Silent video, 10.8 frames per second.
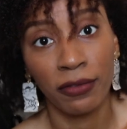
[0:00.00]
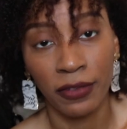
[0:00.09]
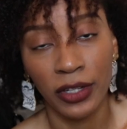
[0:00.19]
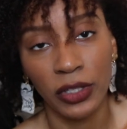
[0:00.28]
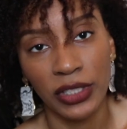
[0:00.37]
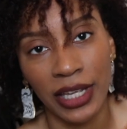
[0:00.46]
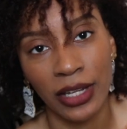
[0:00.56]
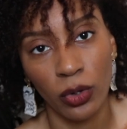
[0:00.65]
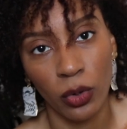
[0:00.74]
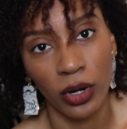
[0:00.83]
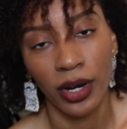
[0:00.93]
feels
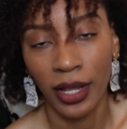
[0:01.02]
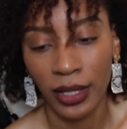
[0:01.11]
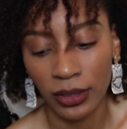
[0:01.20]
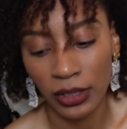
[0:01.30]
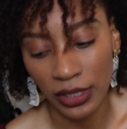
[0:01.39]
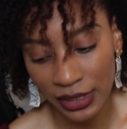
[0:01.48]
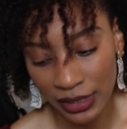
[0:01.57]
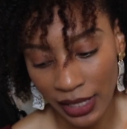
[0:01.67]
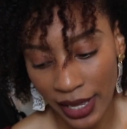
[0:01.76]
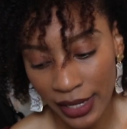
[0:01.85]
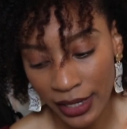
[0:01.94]
and or looks
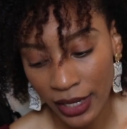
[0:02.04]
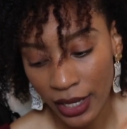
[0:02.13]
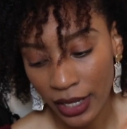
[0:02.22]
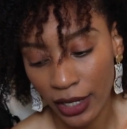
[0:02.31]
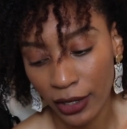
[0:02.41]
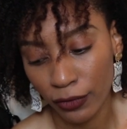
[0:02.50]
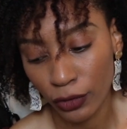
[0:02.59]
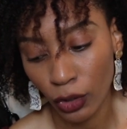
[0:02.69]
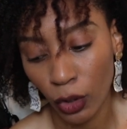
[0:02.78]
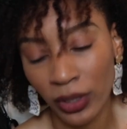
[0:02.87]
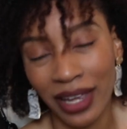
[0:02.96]
like if
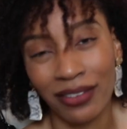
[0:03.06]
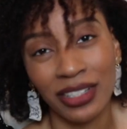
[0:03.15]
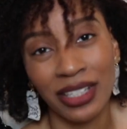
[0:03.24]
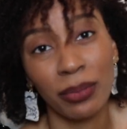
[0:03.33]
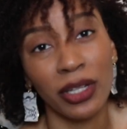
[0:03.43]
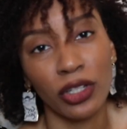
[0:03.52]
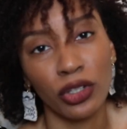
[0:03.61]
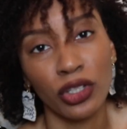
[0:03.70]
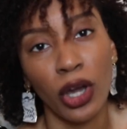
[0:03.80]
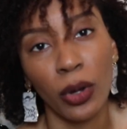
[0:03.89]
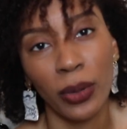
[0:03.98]
you're only ever dipping your
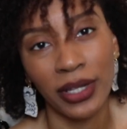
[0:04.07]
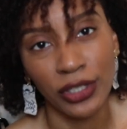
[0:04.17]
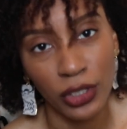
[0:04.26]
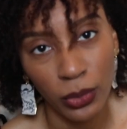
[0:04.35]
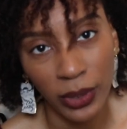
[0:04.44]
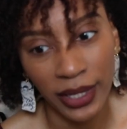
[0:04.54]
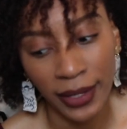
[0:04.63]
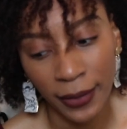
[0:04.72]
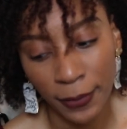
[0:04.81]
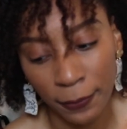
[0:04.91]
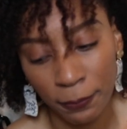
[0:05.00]
toe into it.
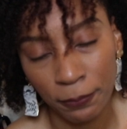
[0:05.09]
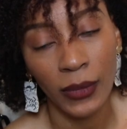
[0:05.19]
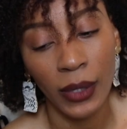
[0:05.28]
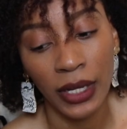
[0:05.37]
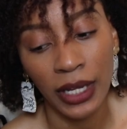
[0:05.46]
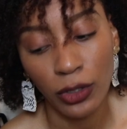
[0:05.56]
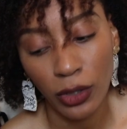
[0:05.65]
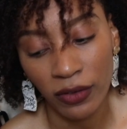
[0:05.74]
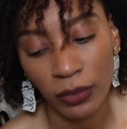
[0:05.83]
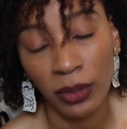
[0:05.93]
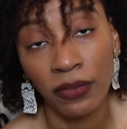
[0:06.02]
Again, you
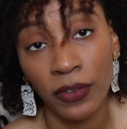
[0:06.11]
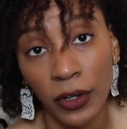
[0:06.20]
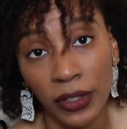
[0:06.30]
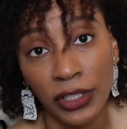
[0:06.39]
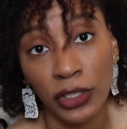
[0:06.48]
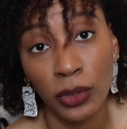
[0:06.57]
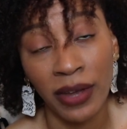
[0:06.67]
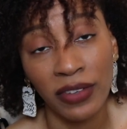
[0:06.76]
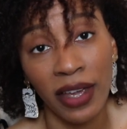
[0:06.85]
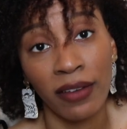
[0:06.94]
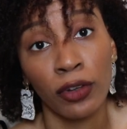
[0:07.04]
have to be fearless. You have
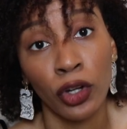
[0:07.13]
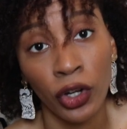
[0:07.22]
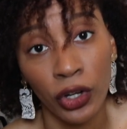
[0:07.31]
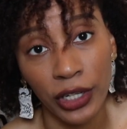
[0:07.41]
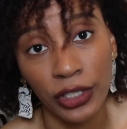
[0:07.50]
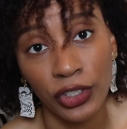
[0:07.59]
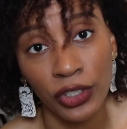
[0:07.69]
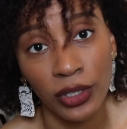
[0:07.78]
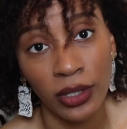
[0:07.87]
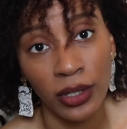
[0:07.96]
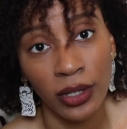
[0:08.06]
to have courage
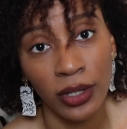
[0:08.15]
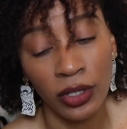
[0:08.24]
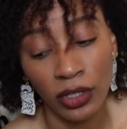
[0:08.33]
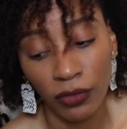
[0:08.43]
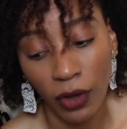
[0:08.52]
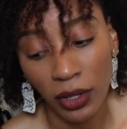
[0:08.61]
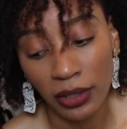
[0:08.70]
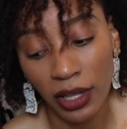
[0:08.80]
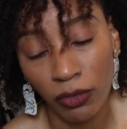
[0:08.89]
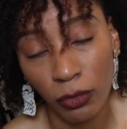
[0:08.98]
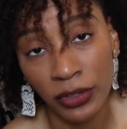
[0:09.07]
to fall in
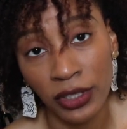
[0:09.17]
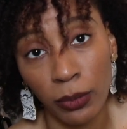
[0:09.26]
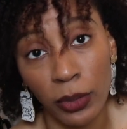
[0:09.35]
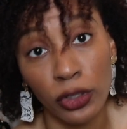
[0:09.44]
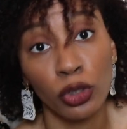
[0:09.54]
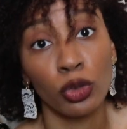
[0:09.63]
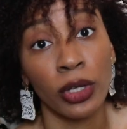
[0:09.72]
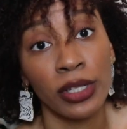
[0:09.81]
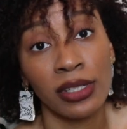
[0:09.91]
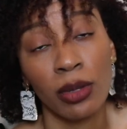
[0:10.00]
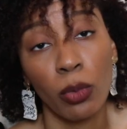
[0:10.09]
love with someone, to
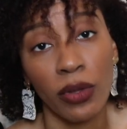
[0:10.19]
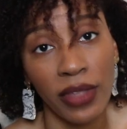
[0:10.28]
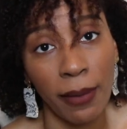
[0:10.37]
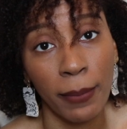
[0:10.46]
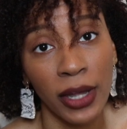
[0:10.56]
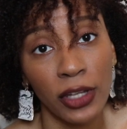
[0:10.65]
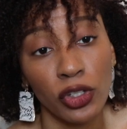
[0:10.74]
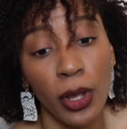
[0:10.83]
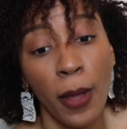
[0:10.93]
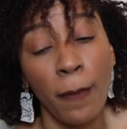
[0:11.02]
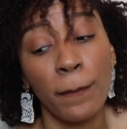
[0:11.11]
trust someone that much,
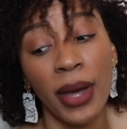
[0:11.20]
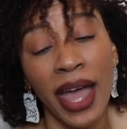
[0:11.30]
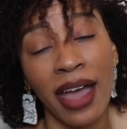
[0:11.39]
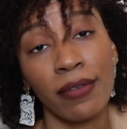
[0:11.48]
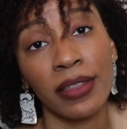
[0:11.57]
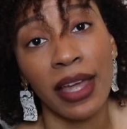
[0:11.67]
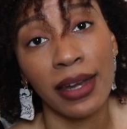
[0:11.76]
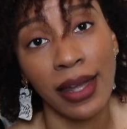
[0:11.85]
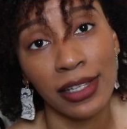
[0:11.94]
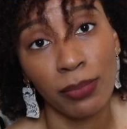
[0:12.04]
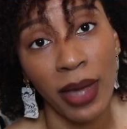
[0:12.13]
but having that
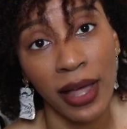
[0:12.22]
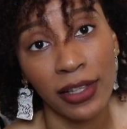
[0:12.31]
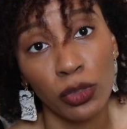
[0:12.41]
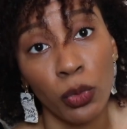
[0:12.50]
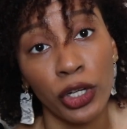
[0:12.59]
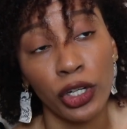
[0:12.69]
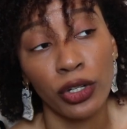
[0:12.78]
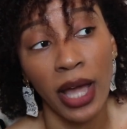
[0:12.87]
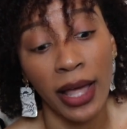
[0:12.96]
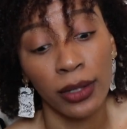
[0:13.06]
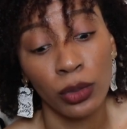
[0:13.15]
nice balance where you're
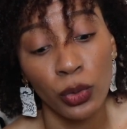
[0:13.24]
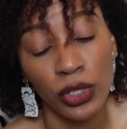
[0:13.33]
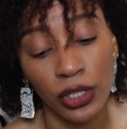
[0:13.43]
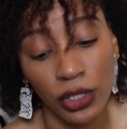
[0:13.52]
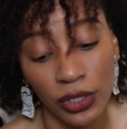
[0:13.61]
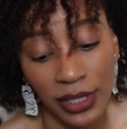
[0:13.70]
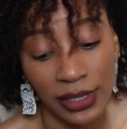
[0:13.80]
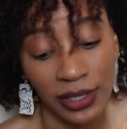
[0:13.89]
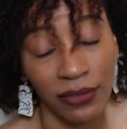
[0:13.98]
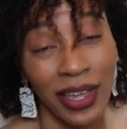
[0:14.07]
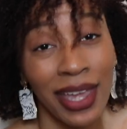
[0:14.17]
not losing your
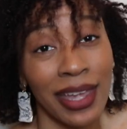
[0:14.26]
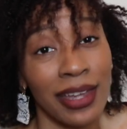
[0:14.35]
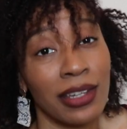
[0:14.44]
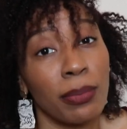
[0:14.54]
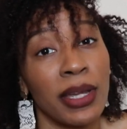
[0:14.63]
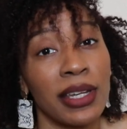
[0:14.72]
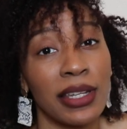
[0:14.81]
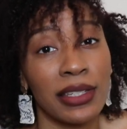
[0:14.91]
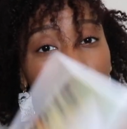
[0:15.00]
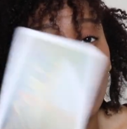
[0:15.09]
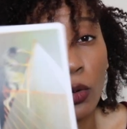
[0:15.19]
sense of
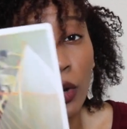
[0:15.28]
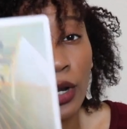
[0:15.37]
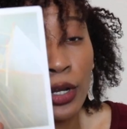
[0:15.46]
independence and or